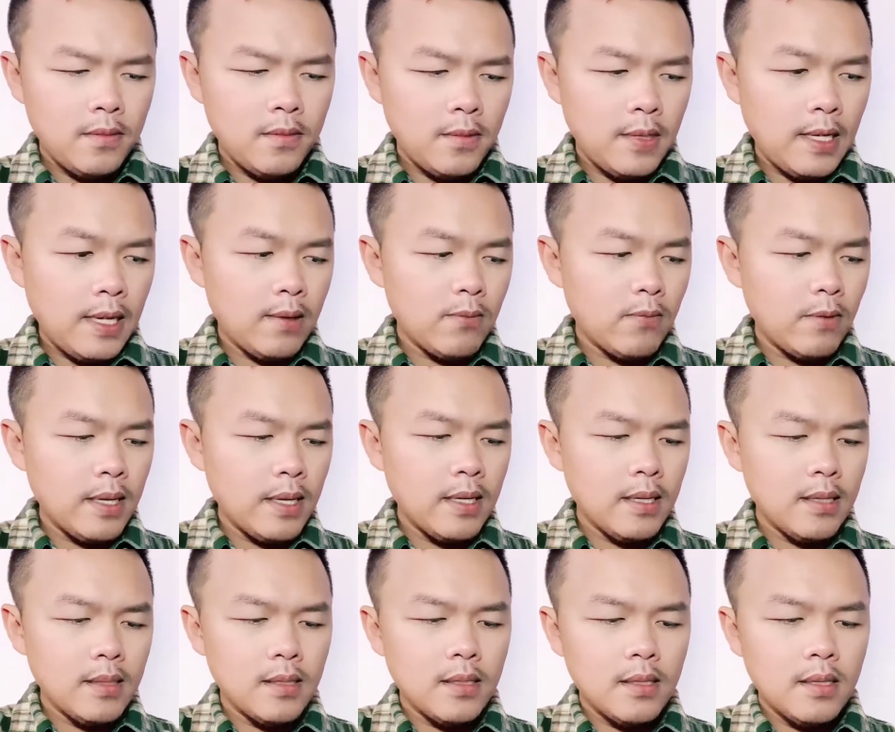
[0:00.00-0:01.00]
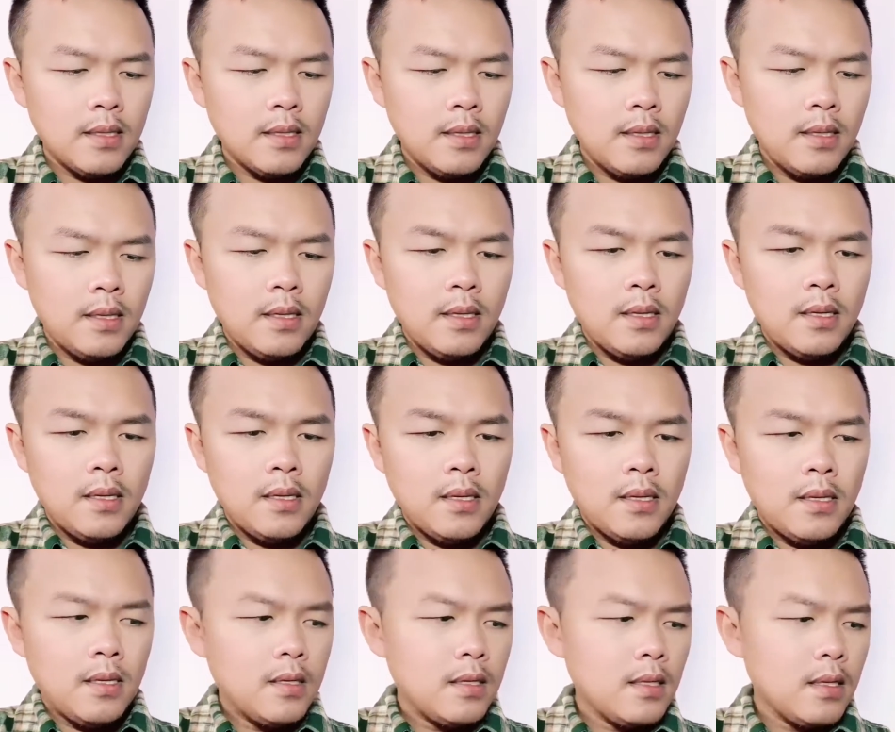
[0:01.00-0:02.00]
And when
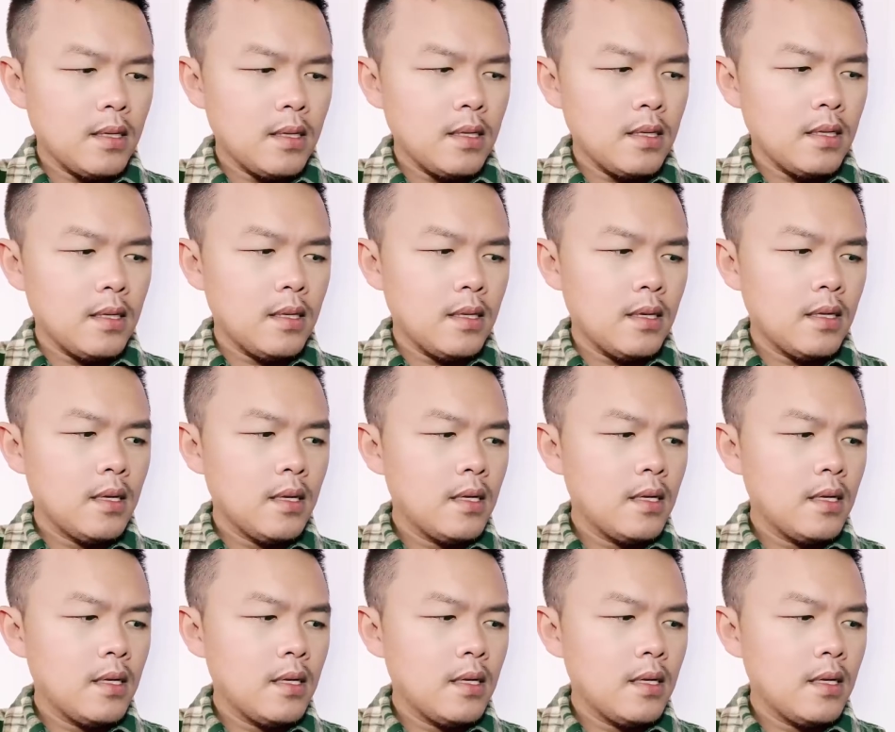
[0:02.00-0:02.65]
the